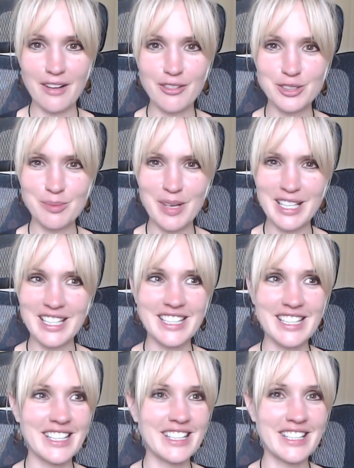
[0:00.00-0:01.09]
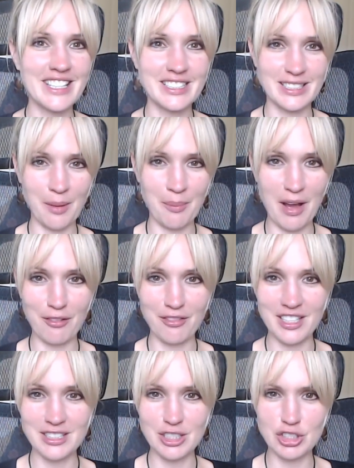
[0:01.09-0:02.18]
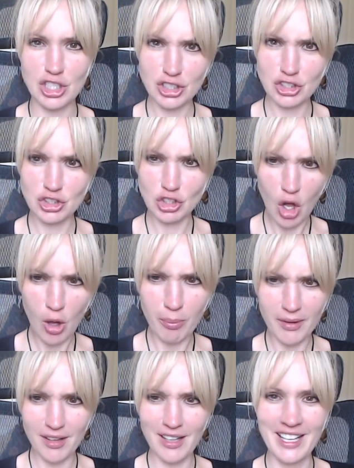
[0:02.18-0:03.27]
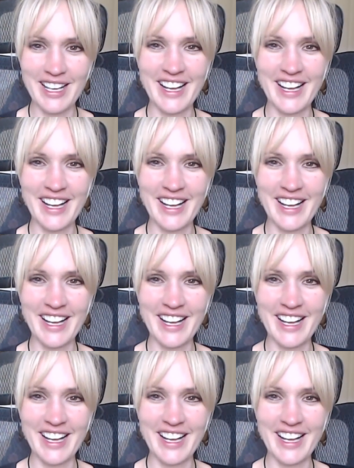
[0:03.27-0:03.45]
Now I've got to make this somehow fit into just stop